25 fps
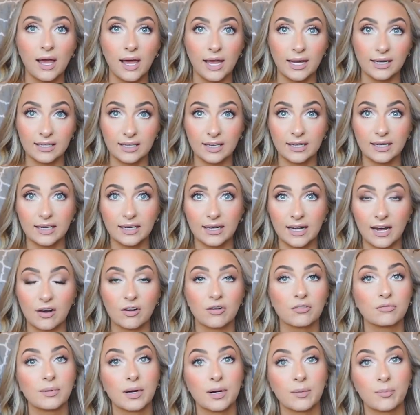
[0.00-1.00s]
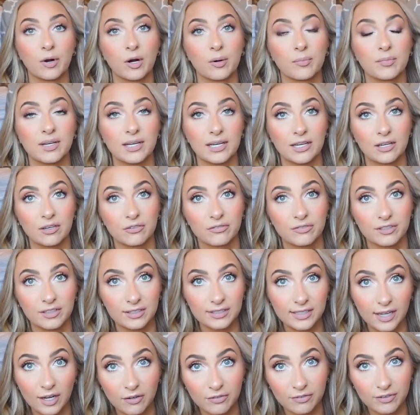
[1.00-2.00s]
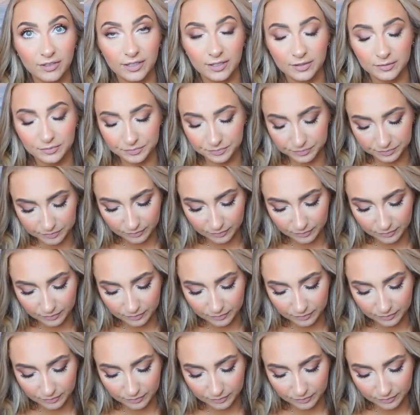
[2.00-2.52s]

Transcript: and getting it out of my apartment here in Philadelphia.